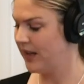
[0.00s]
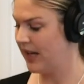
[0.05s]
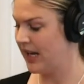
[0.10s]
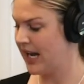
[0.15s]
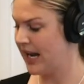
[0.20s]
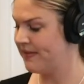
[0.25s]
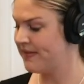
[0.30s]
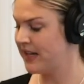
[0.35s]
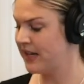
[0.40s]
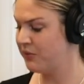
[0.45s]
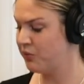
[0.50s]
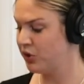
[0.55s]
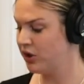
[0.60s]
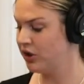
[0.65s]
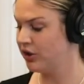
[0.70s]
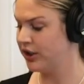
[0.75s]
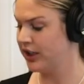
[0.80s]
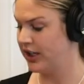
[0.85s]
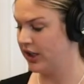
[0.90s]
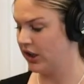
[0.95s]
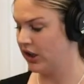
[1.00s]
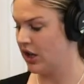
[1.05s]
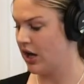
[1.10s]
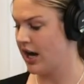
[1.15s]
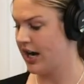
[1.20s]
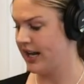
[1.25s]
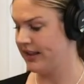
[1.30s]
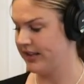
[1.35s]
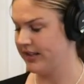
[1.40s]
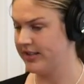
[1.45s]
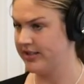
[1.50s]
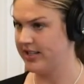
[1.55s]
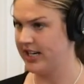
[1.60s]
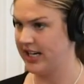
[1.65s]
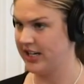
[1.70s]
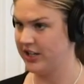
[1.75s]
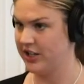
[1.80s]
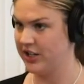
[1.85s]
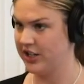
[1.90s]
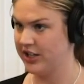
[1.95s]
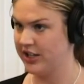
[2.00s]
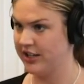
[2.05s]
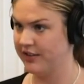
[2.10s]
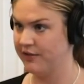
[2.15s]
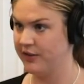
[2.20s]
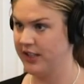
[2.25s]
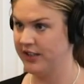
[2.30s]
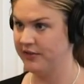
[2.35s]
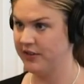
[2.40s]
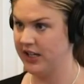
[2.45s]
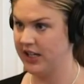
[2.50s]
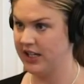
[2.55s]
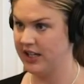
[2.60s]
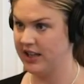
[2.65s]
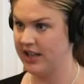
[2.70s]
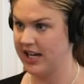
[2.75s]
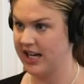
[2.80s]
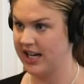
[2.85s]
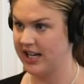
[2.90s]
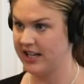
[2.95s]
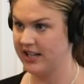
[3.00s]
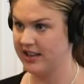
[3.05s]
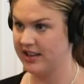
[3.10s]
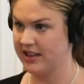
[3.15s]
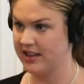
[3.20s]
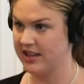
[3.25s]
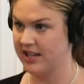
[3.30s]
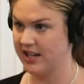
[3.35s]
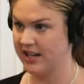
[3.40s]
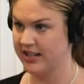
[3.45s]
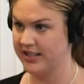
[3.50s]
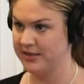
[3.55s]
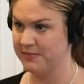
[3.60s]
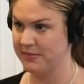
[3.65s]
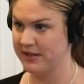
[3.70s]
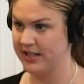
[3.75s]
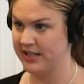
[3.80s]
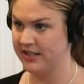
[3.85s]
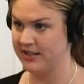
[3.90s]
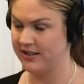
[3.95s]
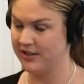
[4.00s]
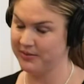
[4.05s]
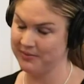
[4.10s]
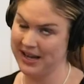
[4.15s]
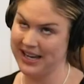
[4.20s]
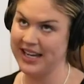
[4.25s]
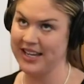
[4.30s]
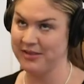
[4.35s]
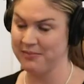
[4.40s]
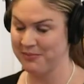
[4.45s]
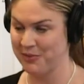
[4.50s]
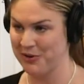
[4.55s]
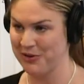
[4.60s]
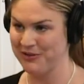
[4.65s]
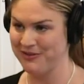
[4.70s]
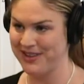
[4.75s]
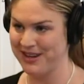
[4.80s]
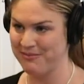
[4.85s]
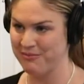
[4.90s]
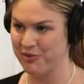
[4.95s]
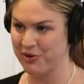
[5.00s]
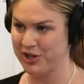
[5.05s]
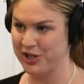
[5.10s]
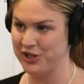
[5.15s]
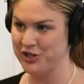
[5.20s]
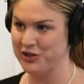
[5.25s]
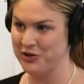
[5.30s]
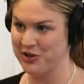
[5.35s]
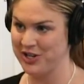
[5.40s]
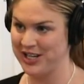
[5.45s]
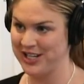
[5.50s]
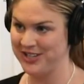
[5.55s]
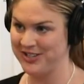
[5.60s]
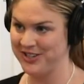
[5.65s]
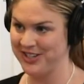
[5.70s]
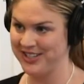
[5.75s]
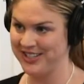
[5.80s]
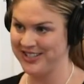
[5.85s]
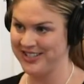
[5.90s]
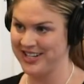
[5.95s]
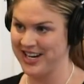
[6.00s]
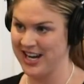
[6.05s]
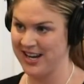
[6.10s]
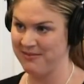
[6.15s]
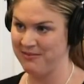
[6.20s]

Yeah, and they were looking a lot at the standard of living that the husband, or I guess both of them, were enjoying during this time.